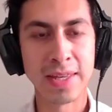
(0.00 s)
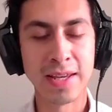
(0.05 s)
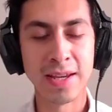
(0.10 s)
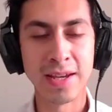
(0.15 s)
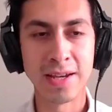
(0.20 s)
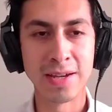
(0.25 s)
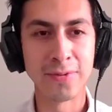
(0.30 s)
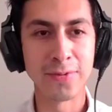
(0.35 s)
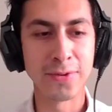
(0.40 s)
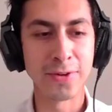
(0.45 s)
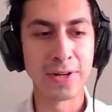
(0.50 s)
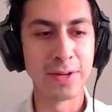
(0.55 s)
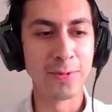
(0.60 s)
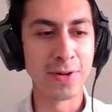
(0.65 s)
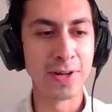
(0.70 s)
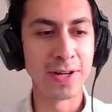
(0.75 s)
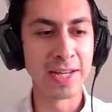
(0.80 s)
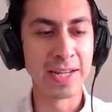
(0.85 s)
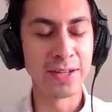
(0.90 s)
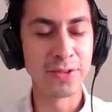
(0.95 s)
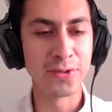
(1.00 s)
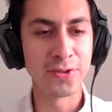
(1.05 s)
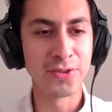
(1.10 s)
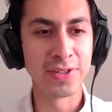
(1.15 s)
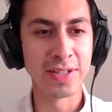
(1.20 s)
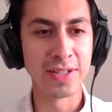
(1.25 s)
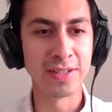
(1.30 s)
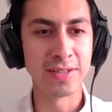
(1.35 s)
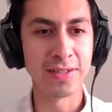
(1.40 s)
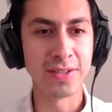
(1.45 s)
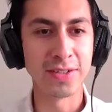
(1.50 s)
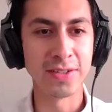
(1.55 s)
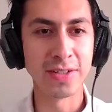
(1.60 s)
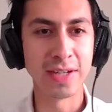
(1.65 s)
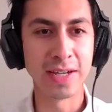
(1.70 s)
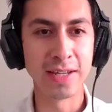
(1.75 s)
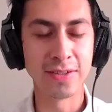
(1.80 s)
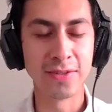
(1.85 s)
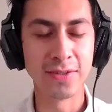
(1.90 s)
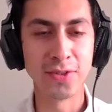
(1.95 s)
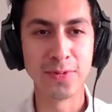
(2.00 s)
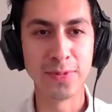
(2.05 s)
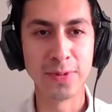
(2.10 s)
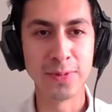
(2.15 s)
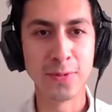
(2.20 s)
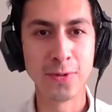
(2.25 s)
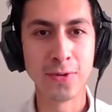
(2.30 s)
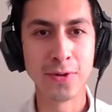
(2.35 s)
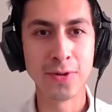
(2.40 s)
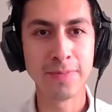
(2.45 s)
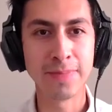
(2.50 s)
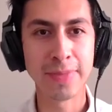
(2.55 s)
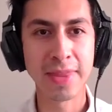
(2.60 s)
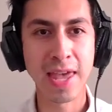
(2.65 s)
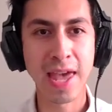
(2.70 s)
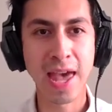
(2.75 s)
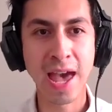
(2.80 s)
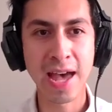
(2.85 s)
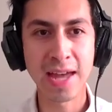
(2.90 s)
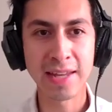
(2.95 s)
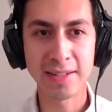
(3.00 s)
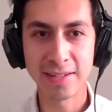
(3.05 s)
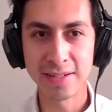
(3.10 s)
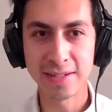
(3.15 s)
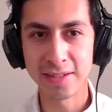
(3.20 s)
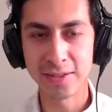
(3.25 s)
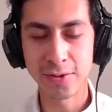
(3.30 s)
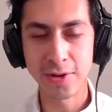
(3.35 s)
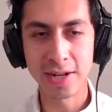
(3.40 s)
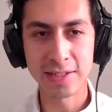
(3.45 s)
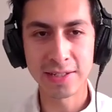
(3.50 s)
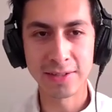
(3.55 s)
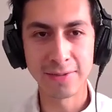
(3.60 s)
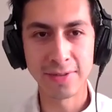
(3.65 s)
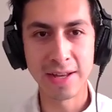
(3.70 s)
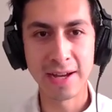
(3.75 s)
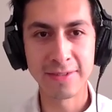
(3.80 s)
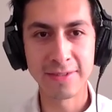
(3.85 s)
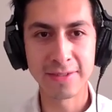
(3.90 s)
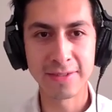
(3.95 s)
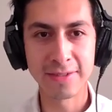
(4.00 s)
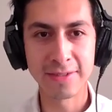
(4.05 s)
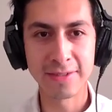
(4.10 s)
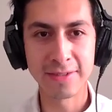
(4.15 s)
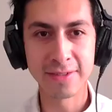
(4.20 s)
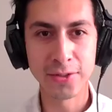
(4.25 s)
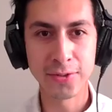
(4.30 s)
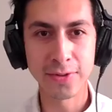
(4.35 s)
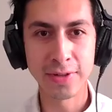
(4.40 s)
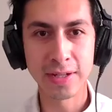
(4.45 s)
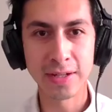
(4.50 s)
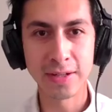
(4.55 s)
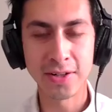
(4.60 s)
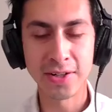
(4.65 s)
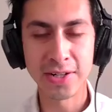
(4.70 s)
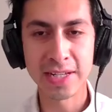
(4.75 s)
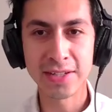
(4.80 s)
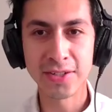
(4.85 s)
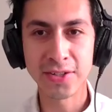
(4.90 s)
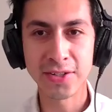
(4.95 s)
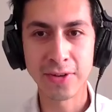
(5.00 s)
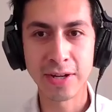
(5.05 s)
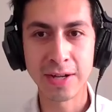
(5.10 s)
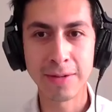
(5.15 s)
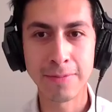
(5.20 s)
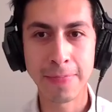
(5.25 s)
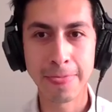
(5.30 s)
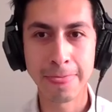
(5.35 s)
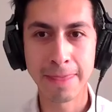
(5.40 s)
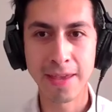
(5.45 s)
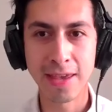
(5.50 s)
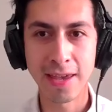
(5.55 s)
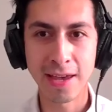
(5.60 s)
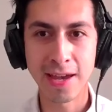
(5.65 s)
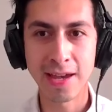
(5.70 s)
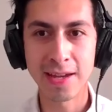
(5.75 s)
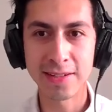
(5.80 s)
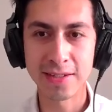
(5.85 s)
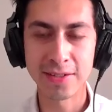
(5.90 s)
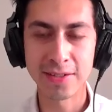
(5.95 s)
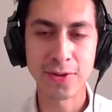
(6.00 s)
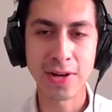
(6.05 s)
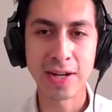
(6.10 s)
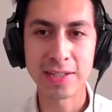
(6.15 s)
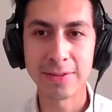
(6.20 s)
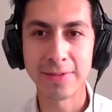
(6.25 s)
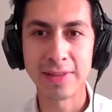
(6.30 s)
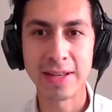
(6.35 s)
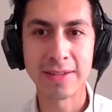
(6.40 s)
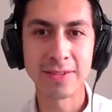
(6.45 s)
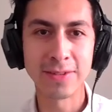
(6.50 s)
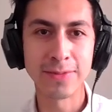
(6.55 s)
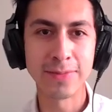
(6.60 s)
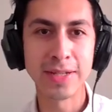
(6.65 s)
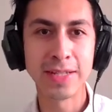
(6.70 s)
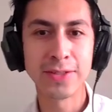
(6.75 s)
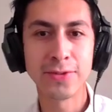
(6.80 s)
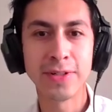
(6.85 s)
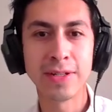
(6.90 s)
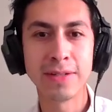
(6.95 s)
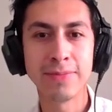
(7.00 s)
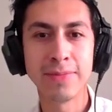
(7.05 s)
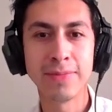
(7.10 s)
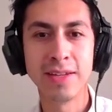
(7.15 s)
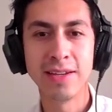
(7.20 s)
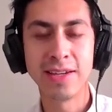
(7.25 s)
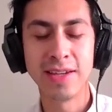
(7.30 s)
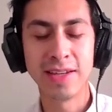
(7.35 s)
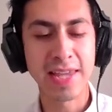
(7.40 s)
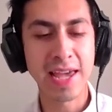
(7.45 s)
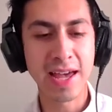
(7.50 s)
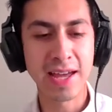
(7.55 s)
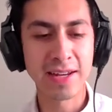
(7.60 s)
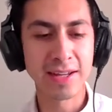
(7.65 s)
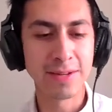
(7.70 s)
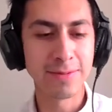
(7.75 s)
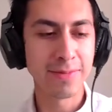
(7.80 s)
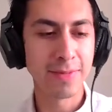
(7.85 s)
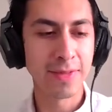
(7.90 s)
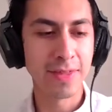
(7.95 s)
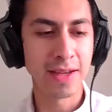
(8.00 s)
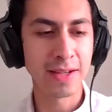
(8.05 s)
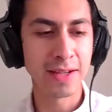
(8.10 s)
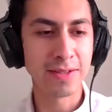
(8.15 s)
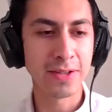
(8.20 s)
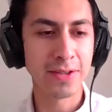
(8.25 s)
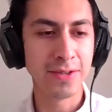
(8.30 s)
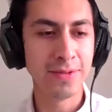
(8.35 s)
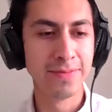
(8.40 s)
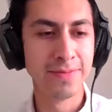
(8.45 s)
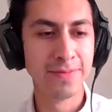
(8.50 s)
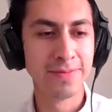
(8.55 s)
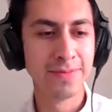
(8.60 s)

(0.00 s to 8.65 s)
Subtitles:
And for anyone interested to get to know me more, at Attractive Lifestyle Mentoring on Instagram, at Attractive Lifestyle Mentoring. And yeah, Adam, thanks you.